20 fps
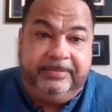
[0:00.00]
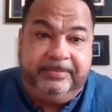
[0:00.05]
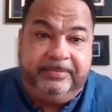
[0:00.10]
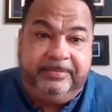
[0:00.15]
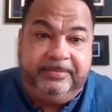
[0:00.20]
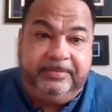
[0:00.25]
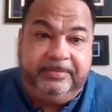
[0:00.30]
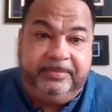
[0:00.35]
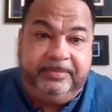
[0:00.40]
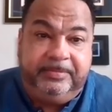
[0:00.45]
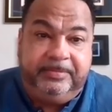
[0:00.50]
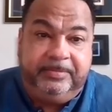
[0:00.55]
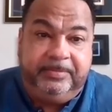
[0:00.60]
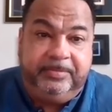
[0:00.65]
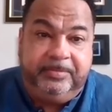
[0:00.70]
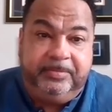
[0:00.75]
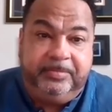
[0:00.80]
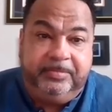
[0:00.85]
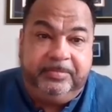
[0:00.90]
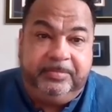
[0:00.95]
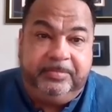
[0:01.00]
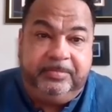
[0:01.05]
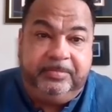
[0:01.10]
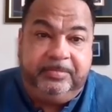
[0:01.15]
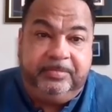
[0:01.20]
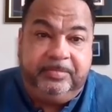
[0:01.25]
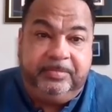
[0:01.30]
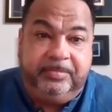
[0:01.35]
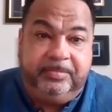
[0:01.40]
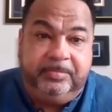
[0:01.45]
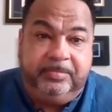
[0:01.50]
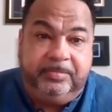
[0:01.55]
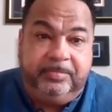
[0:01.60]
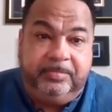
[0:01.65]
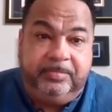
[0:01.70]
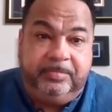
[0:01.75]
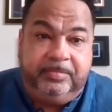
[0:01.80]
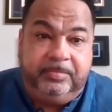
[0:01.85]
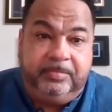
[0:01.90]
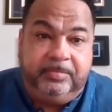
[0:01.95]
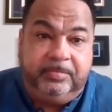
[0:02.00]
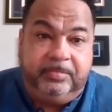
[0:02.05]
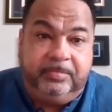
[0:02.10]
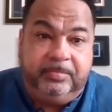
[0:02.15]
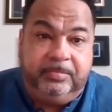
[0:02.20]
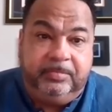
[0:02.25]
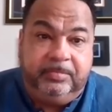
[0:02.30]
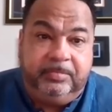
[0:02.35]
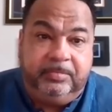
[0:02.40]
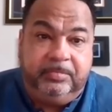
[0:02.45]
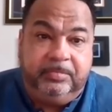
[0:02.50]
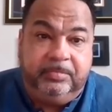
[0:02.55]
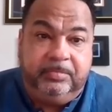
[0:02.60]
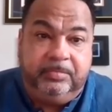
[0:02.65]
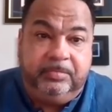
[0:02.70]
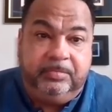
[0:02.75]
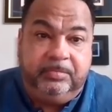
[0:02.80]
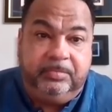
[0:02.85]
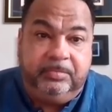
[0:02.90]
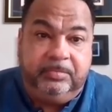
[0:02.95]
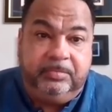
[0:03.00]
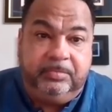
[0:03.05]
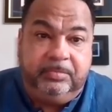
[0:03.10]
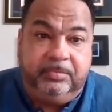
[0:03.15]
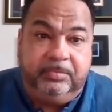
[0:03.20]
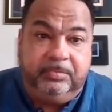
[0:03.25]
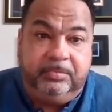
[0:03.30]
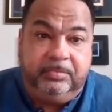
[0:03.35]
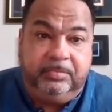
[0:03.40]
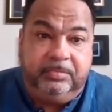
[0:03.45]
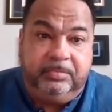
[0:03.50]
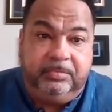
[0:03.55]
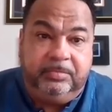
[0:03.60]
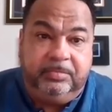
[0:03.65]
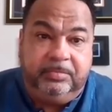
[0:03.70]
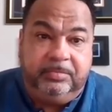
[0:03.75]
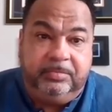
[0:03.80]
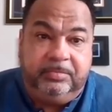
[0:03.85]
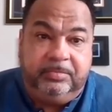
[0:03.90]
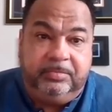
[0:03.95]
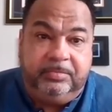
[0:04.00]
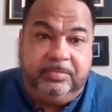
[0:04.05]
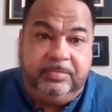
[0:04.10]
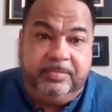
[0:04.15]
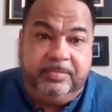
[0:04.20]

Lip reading: [no speech]